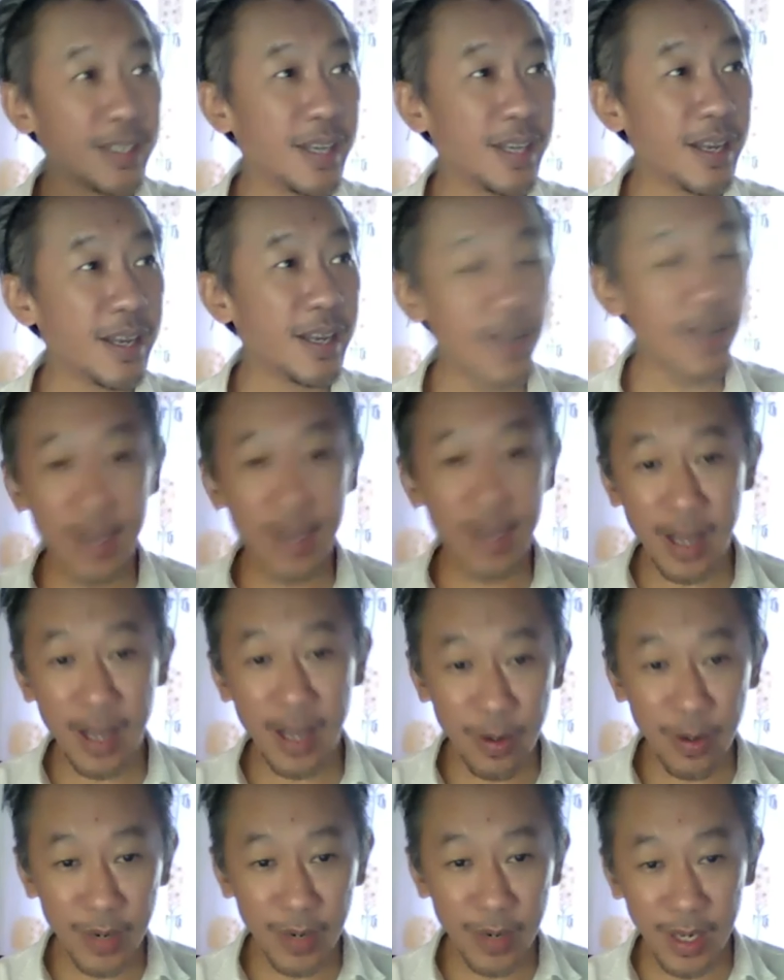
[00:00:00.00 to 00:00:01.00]
And
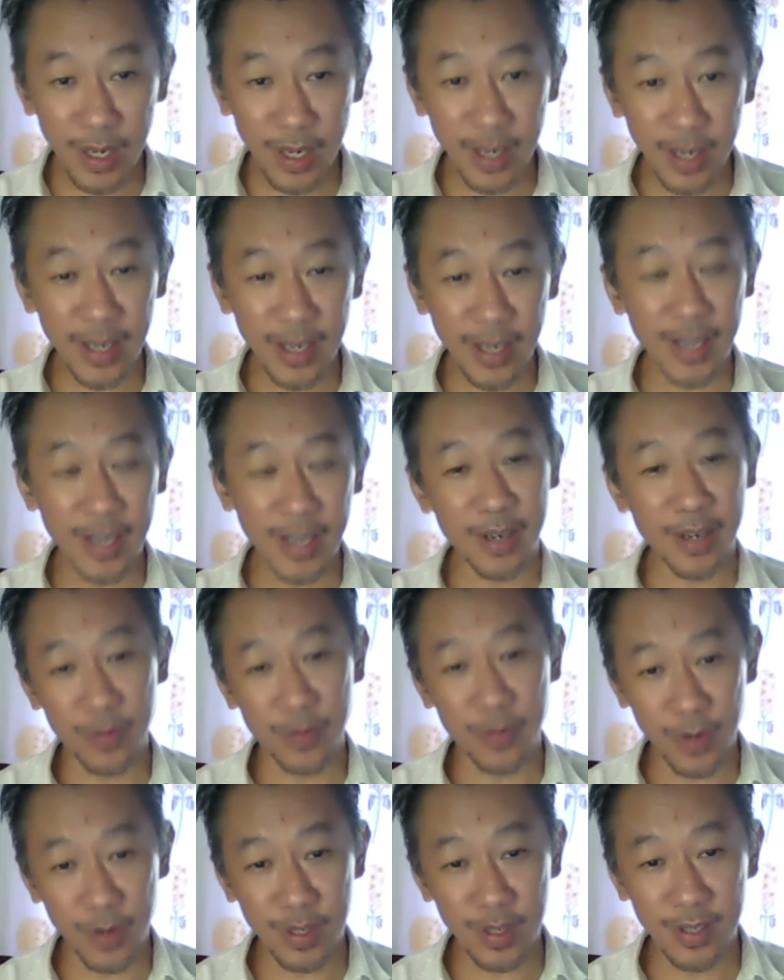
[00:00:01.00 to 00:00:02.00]
ironically, and
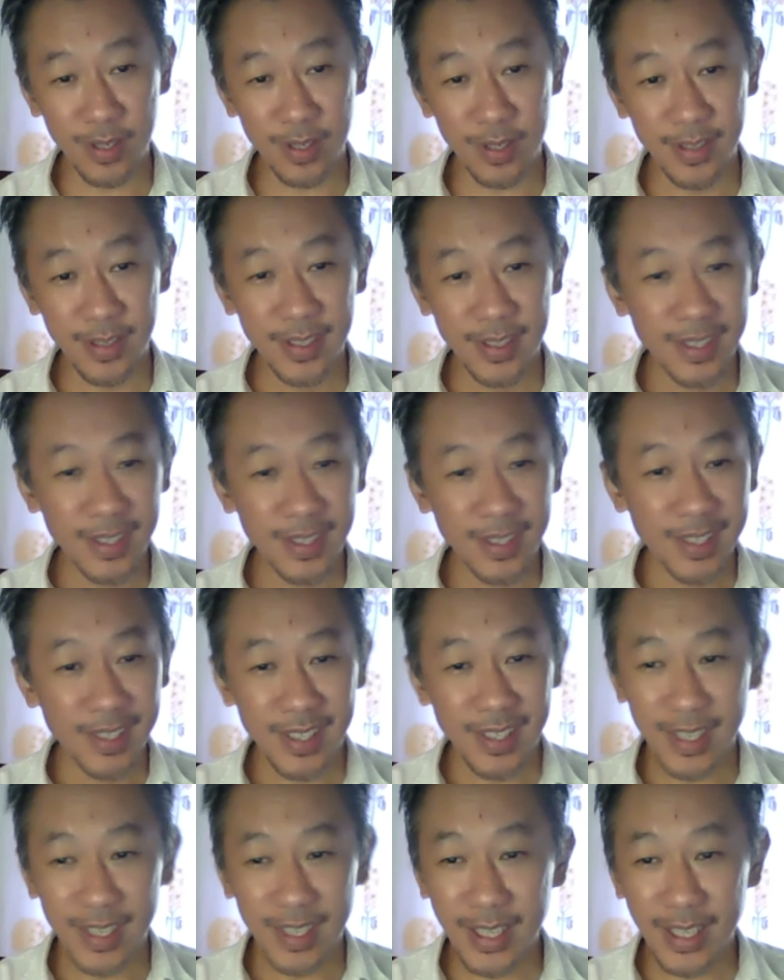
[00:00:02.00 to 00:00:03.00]
of course,
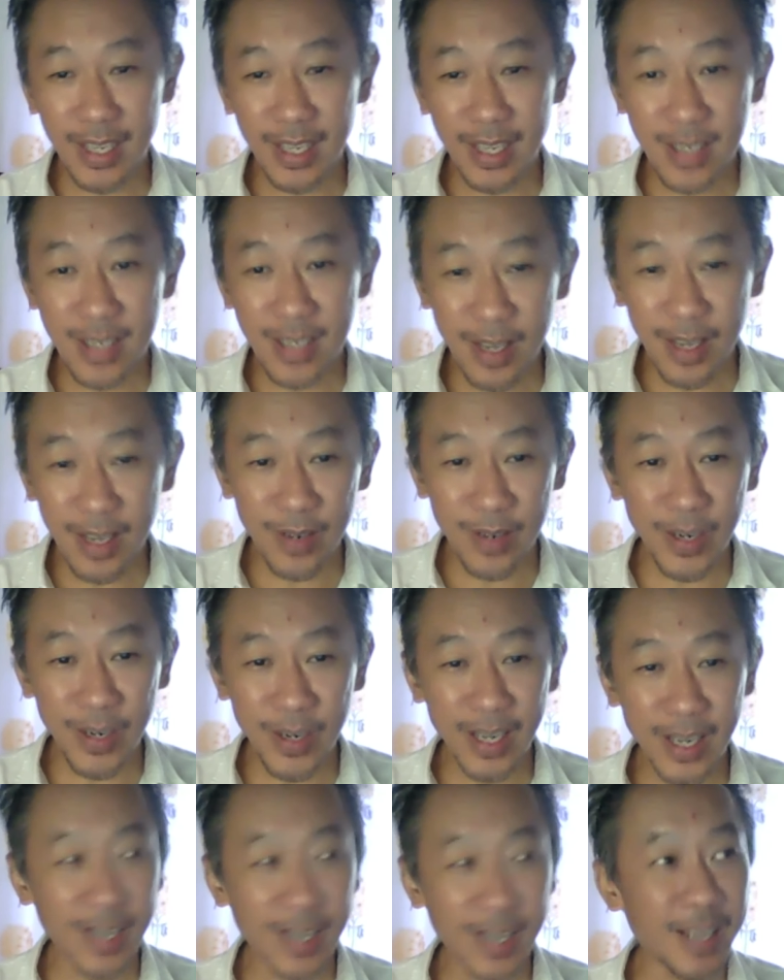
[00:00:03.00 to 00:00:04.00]
nothing is
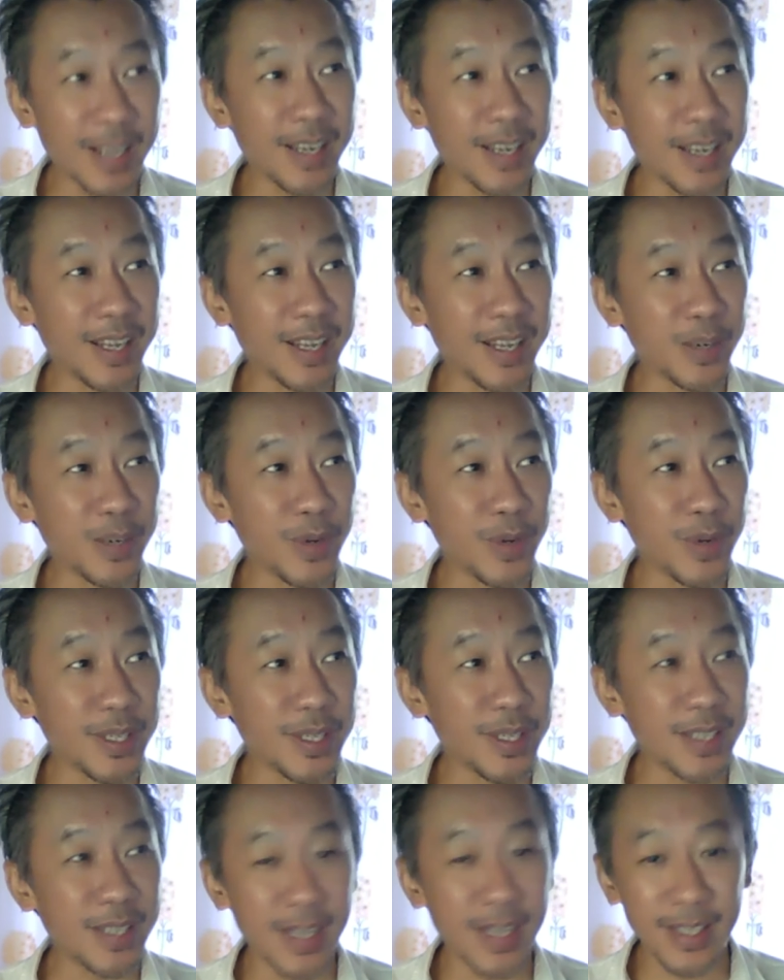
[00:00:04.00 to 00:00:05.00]
ironic and
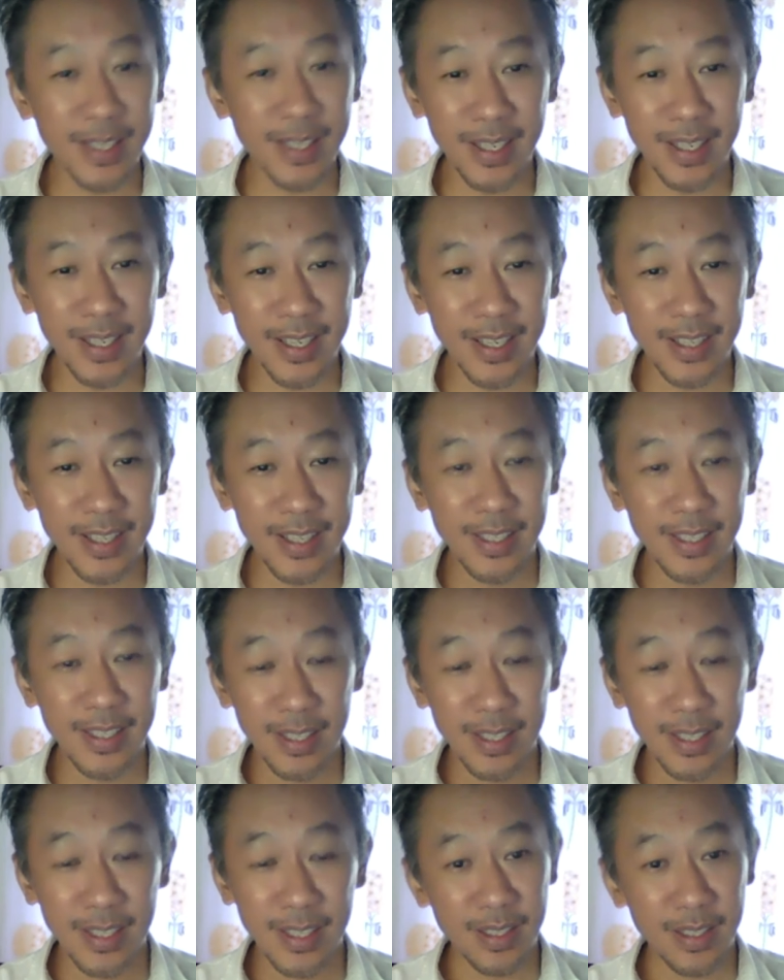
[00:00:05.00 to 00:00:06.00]
coincidental here,
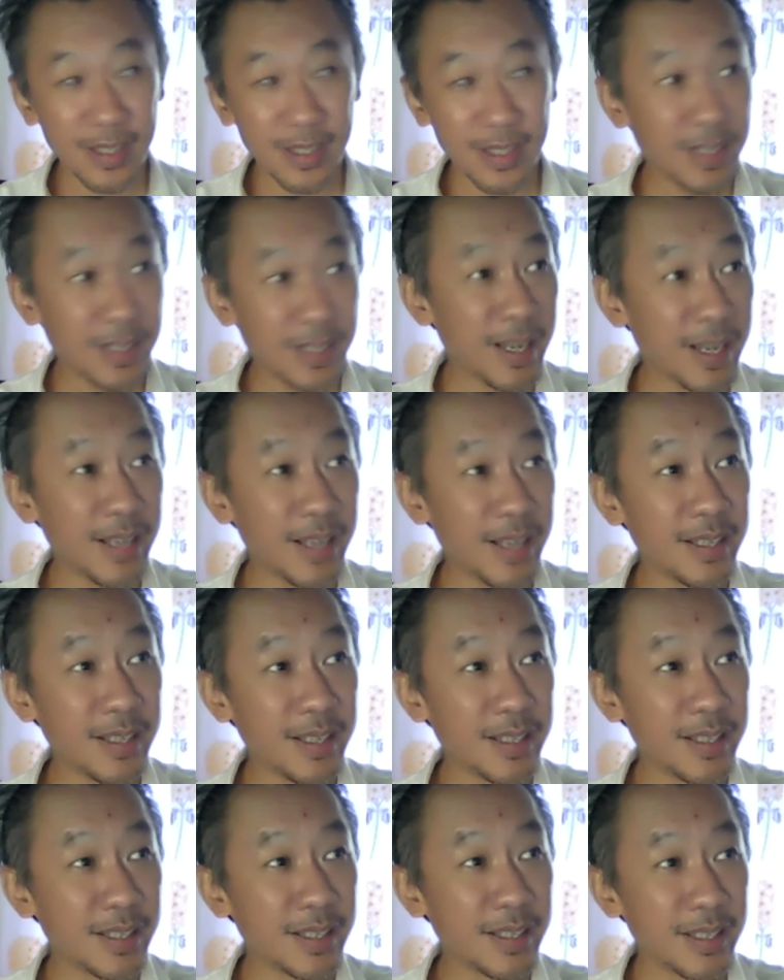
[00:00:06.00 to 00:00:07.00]
that
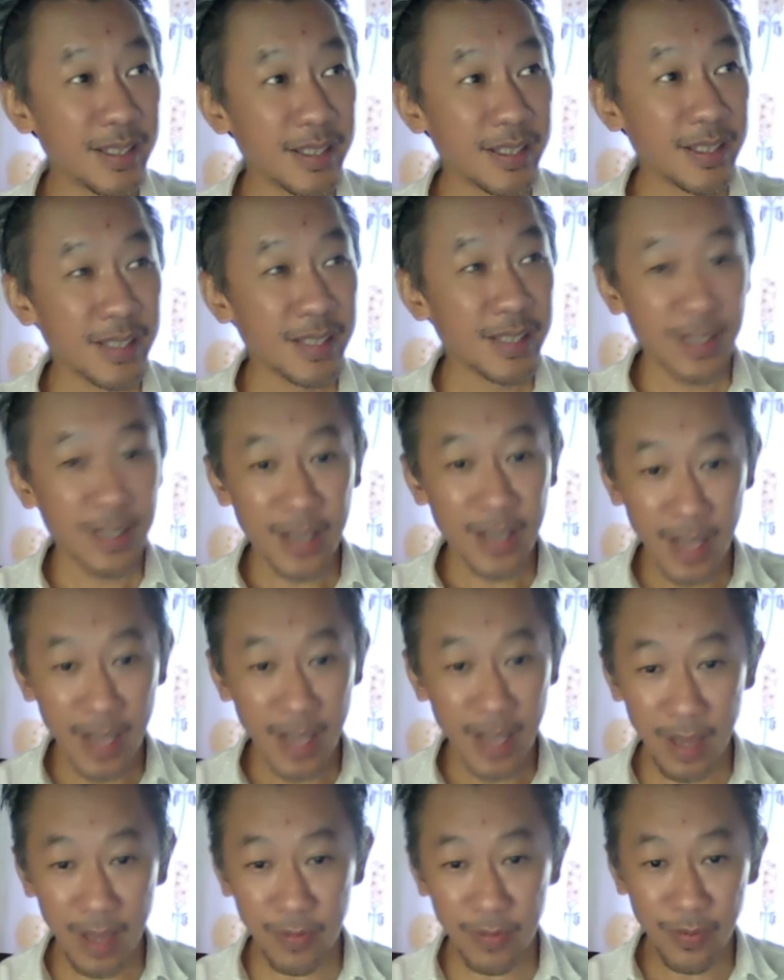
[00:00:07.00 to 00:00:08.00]
I
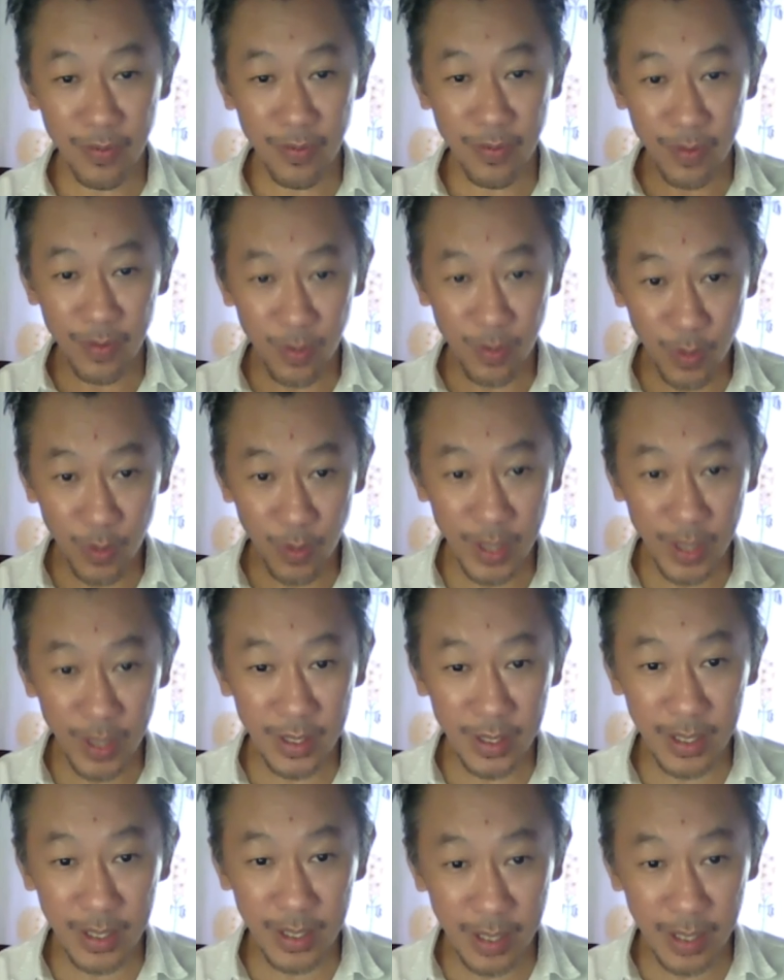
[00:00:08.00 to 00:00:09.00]
have
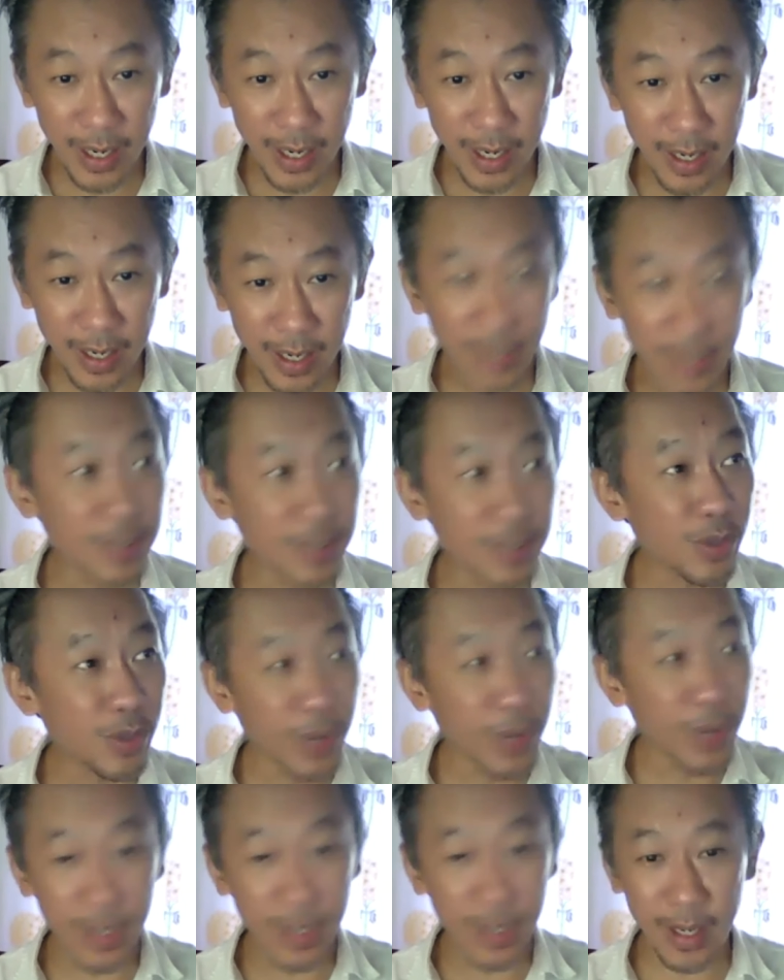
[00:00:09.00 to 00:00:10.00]
one just like that,
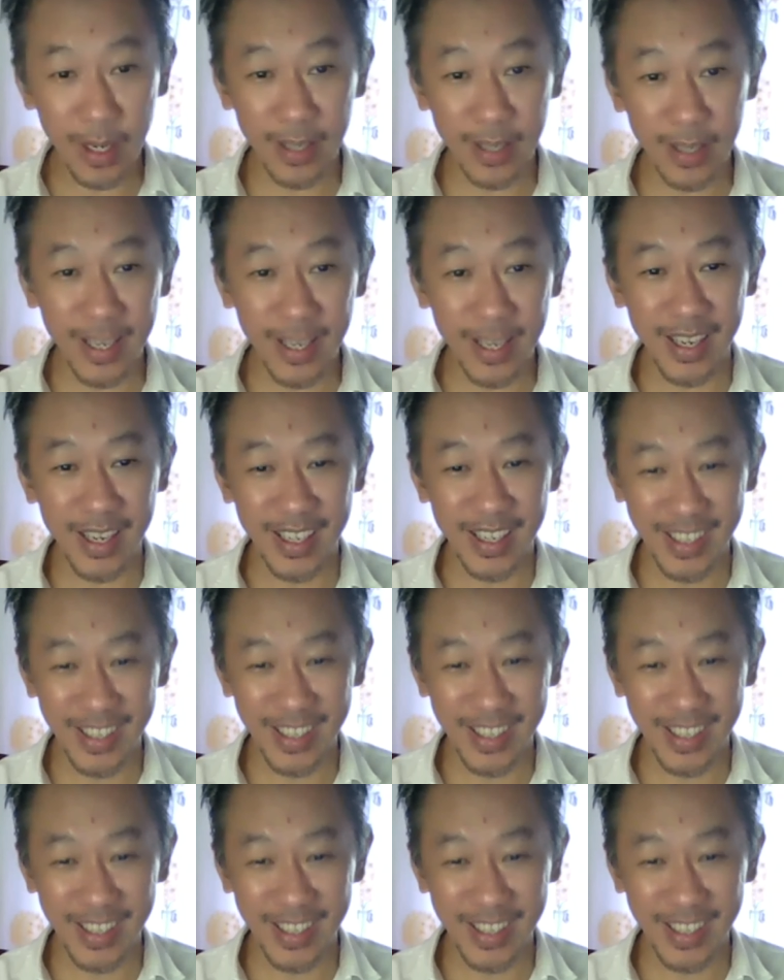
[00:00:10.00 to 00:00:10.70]
showing that thing